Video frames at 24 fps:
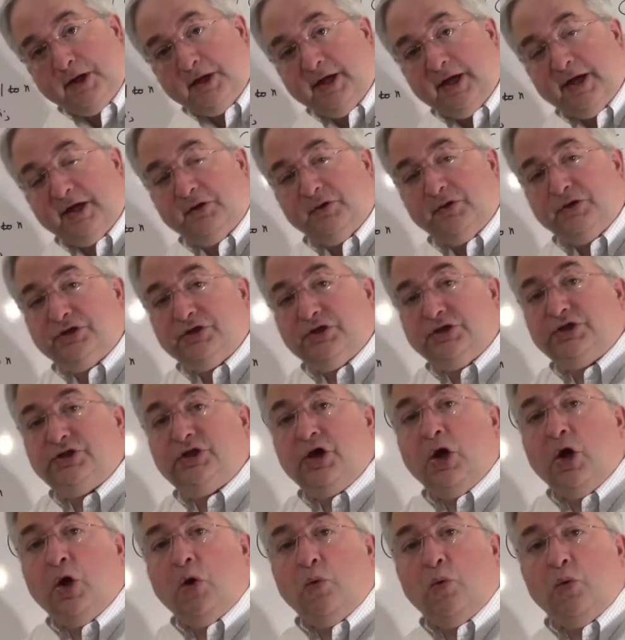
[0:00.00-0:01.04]
languages.
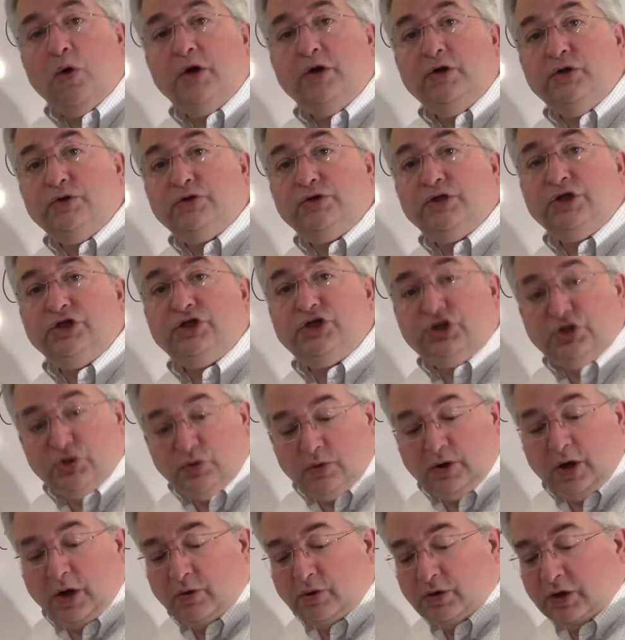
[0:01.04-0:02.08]
We're using
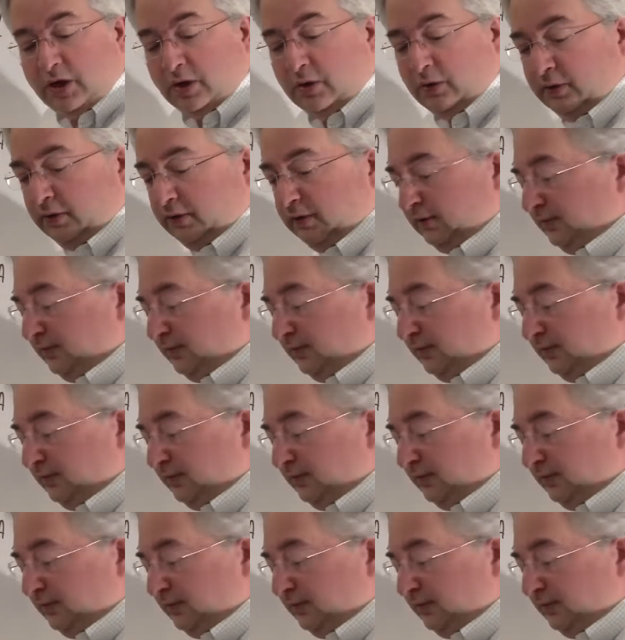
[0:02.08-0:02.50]
pseudocode.